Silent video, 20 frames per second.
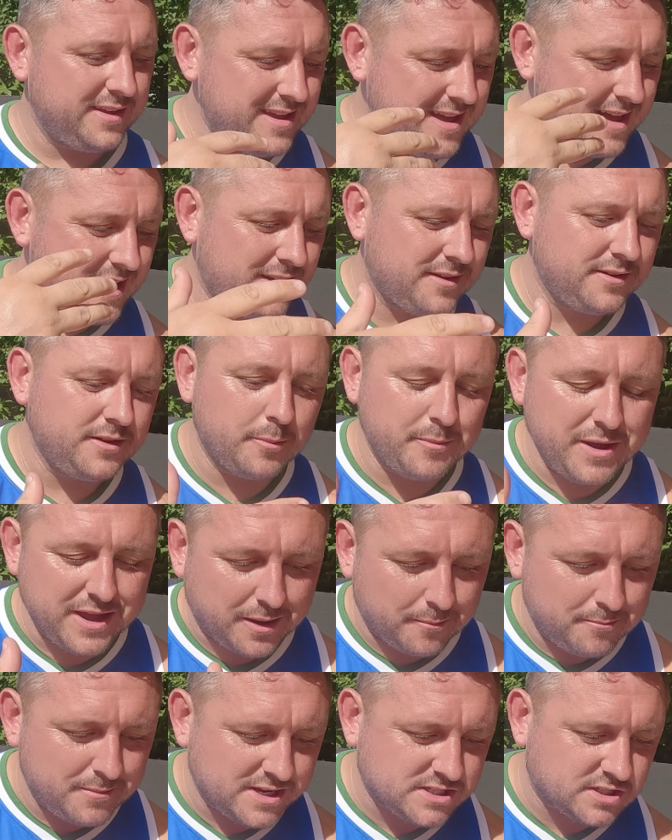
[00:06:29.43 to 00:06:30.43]
Yeah, you
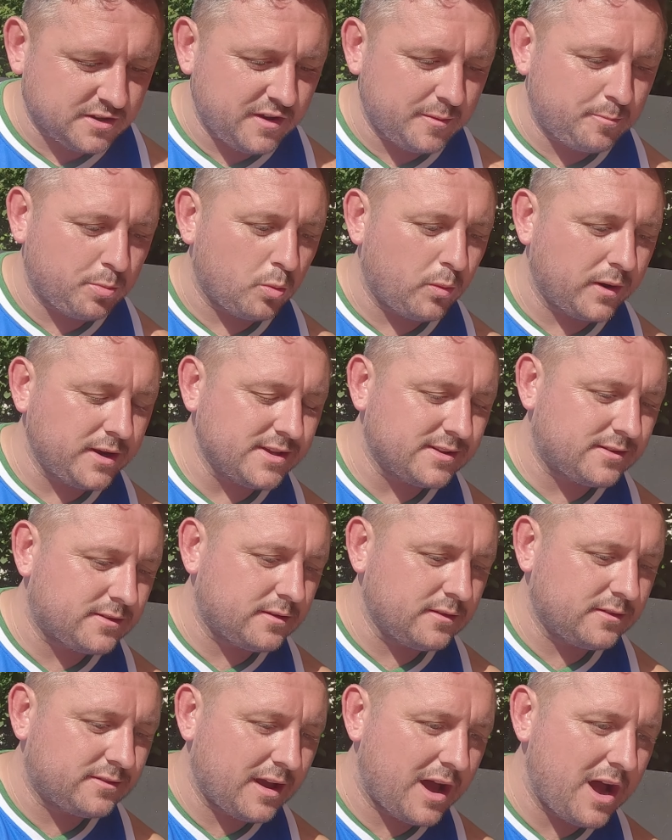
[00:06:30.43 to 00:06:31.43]
make a mess of it, but when you
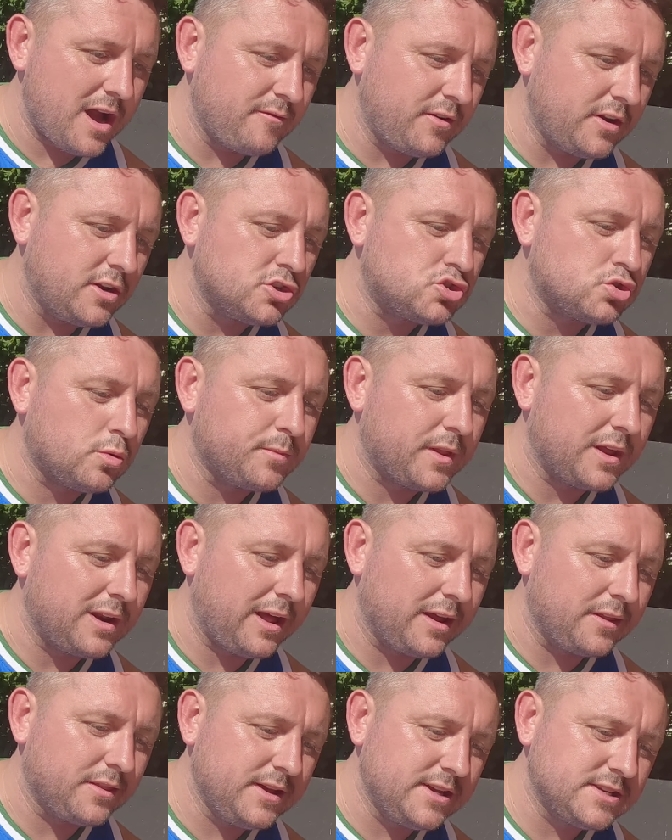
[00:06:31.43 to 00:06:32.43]
dive into
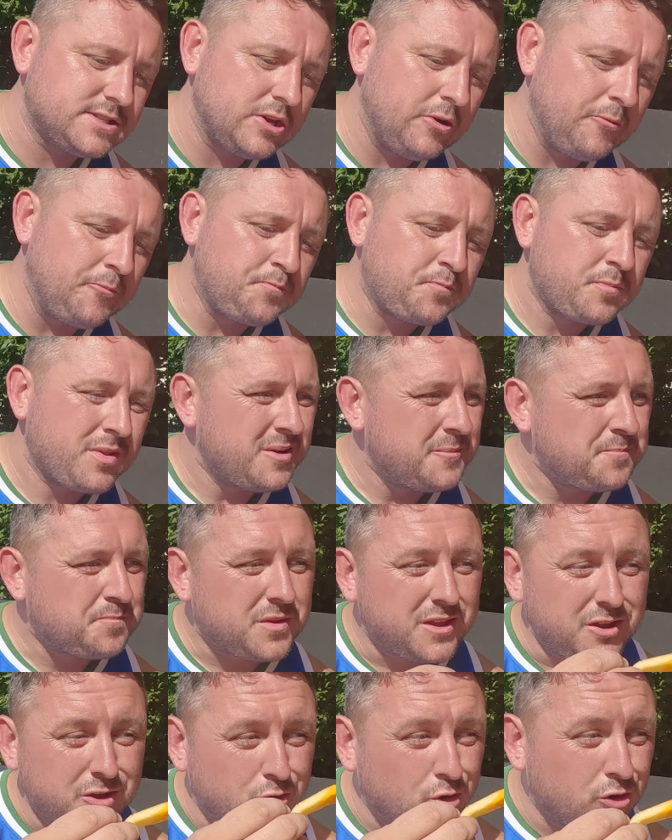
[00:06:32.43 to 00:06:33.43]
something like this,
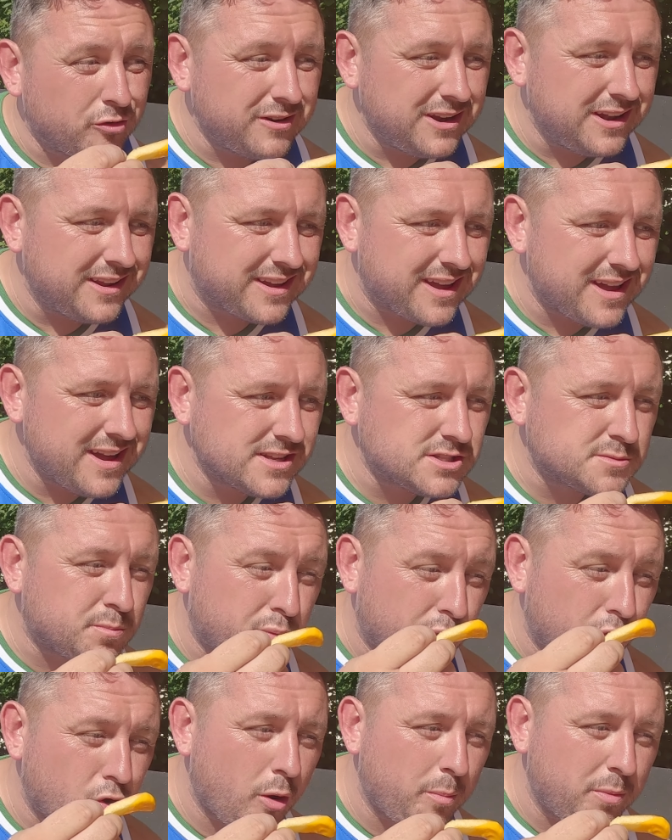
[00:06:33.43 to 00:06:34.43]
you don't really care. It's
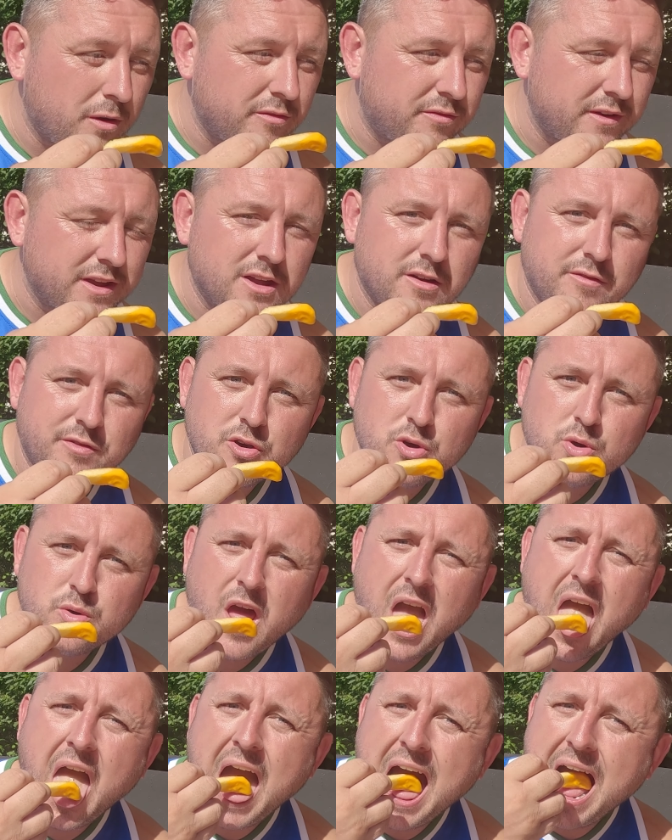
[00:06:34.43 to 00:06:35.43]
proper finger food.